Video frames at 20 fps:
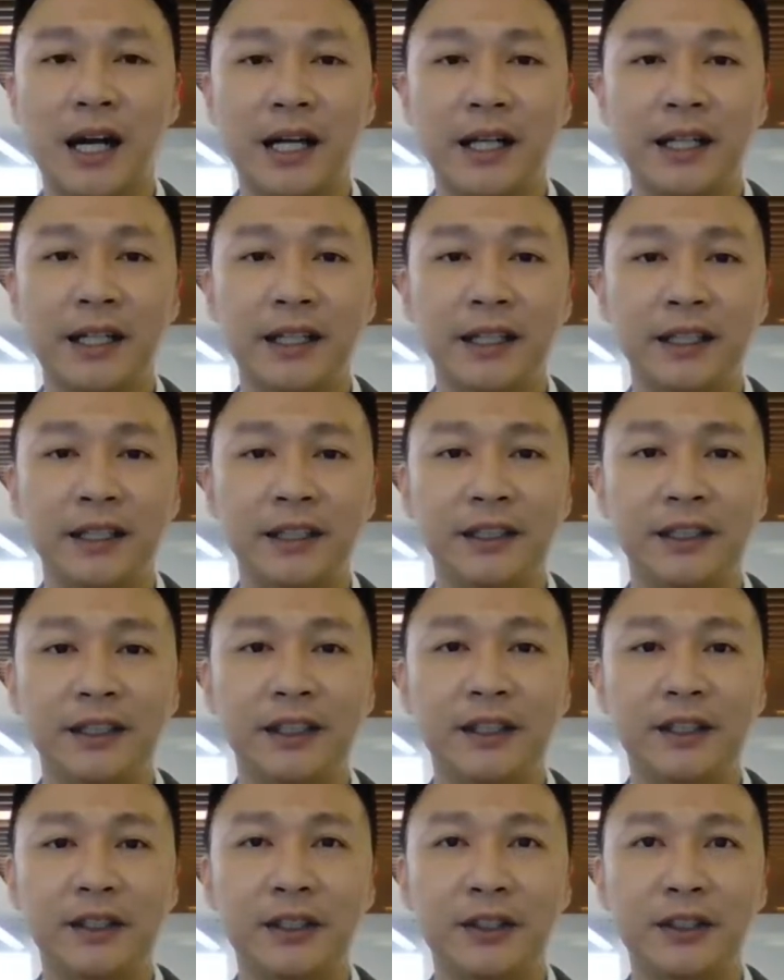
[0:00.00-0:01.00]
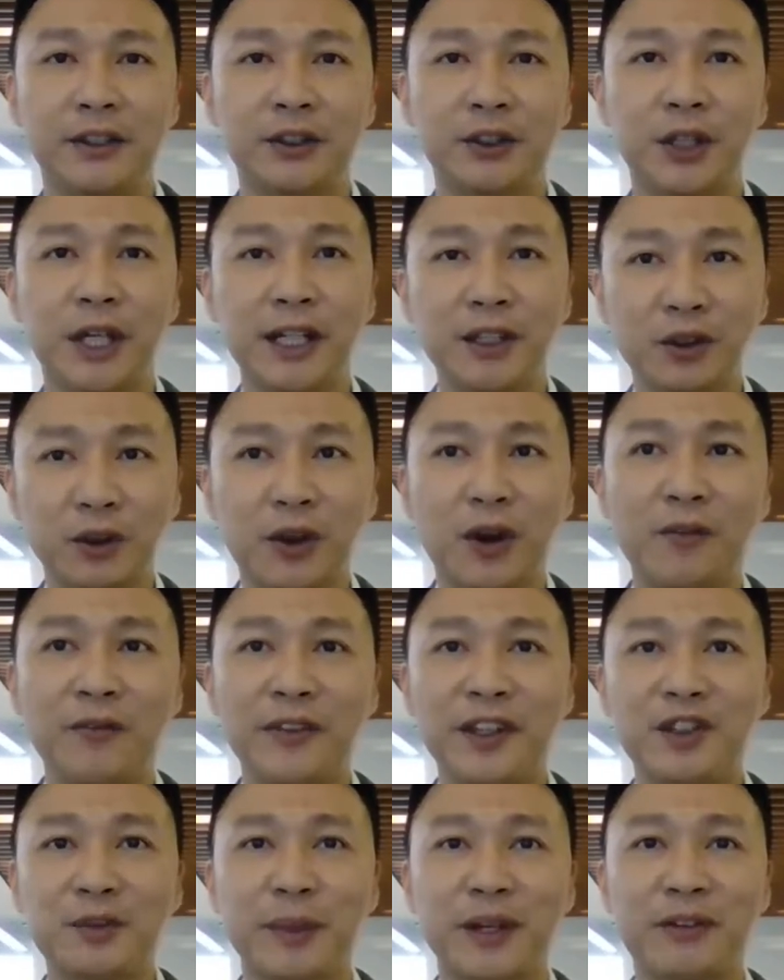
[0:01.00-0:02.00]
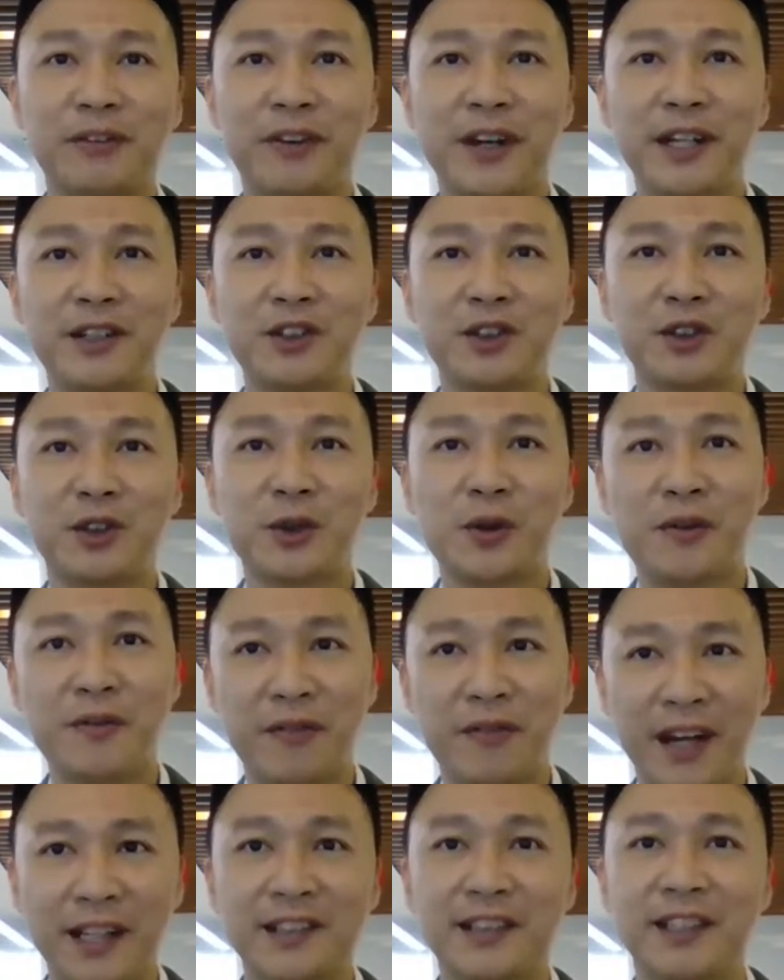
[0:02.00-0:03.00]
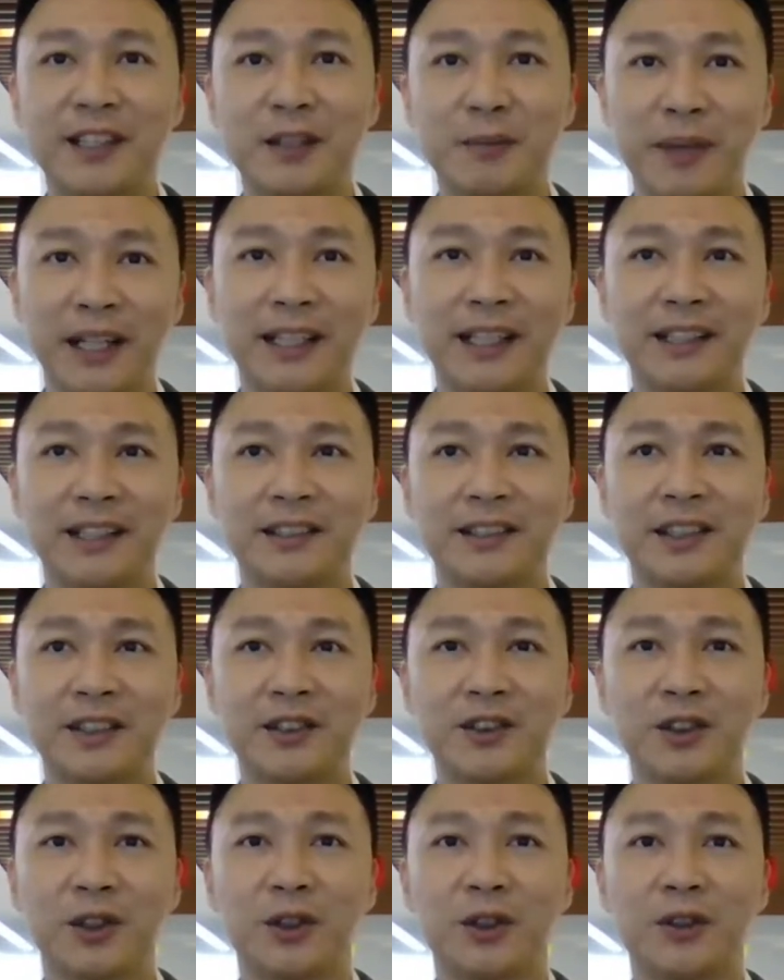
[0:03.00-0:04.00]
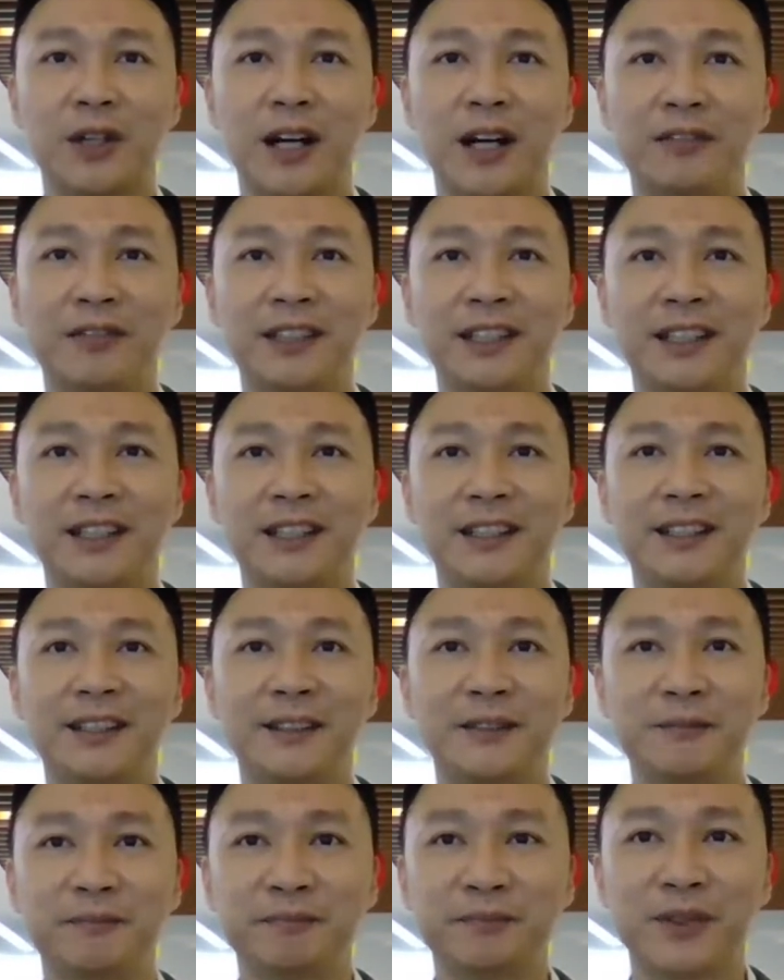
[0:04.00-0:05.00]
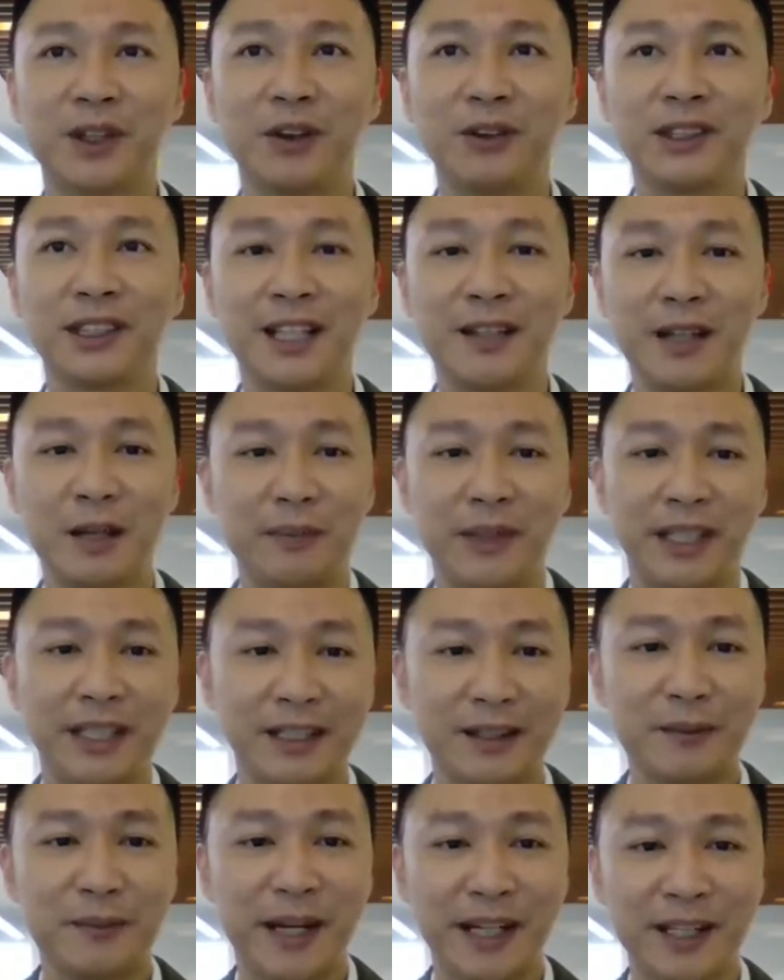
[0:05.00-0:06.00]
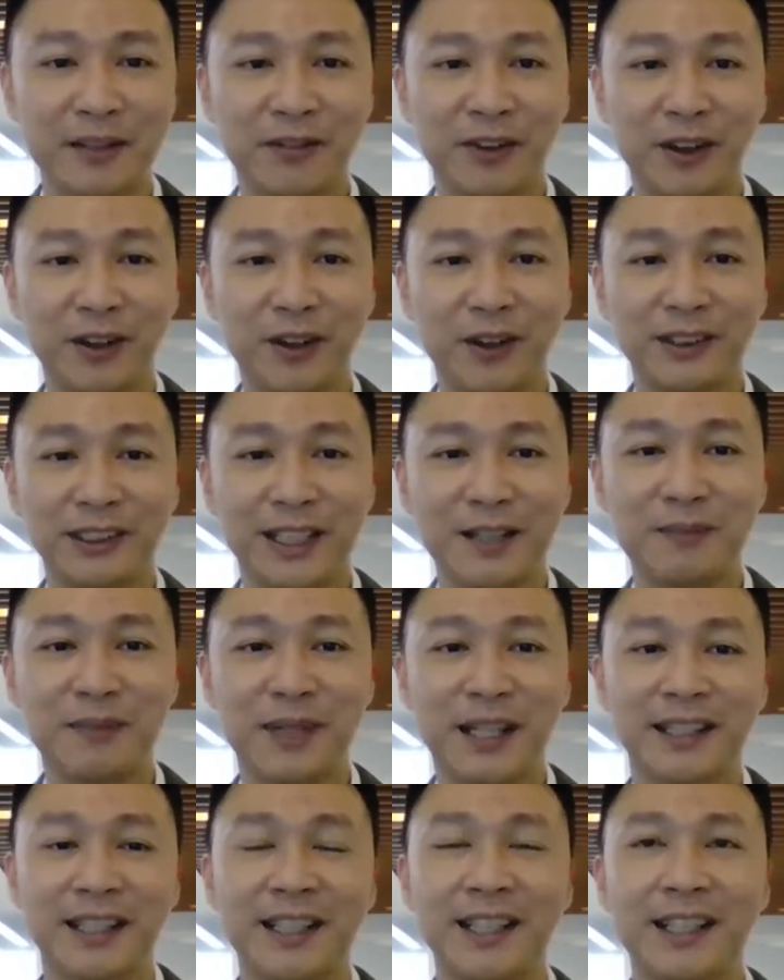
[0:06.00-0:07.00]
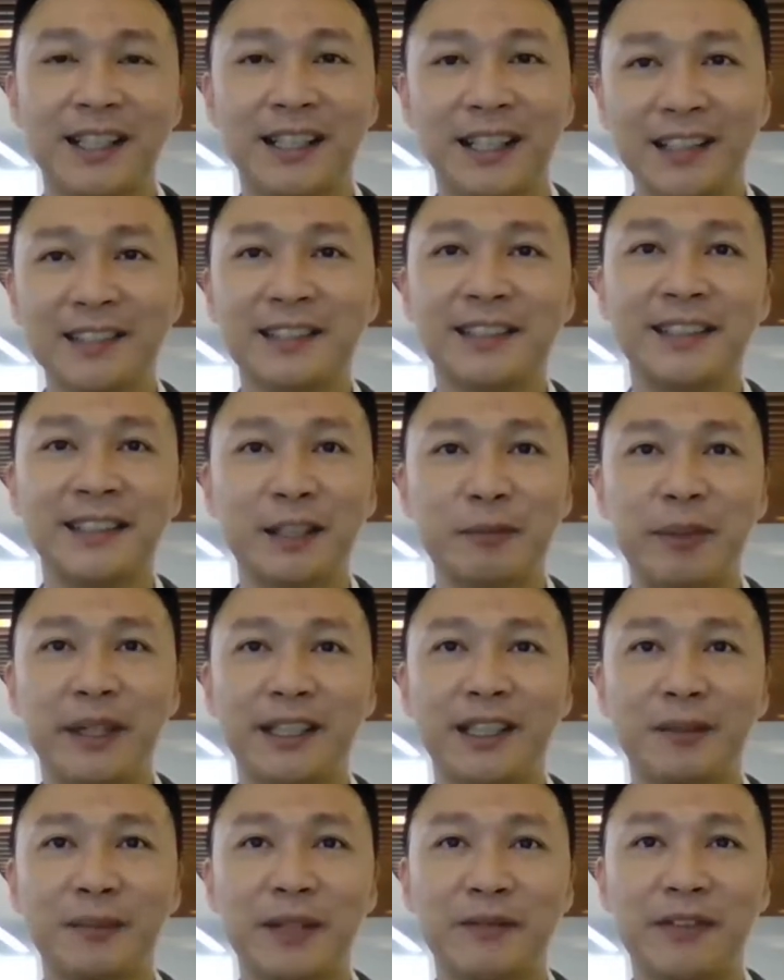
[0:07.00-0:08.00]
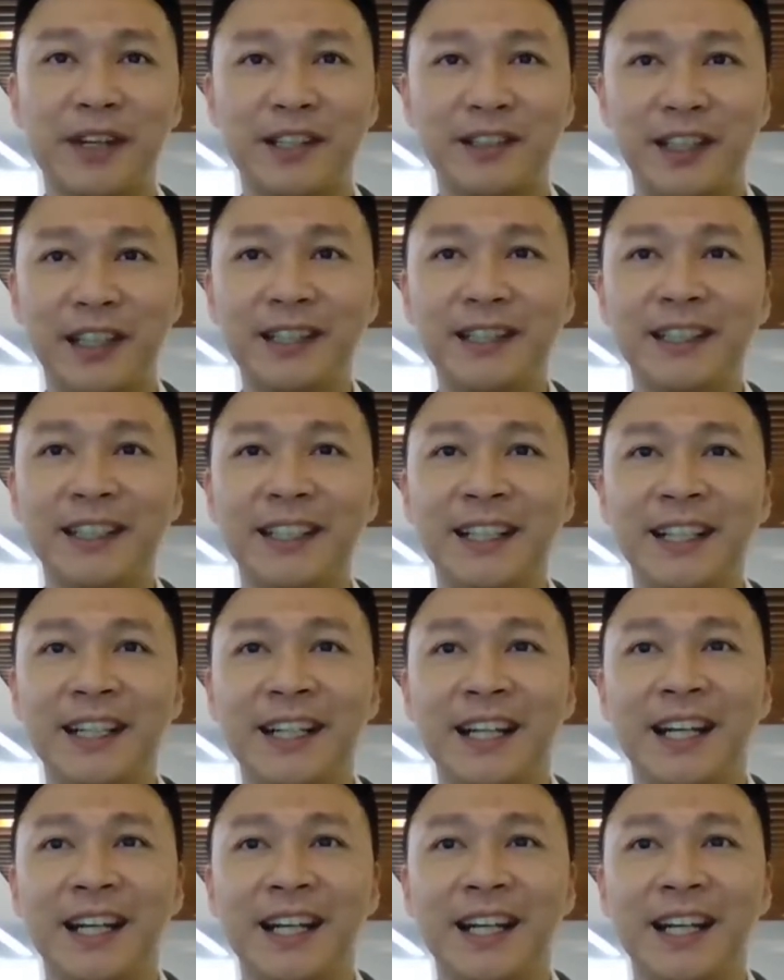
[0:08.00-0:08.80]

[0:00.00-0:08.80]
I try to convince my friends to invest in the markets. So after a long time, I've been in the market for a long time, but last year they picked up investing.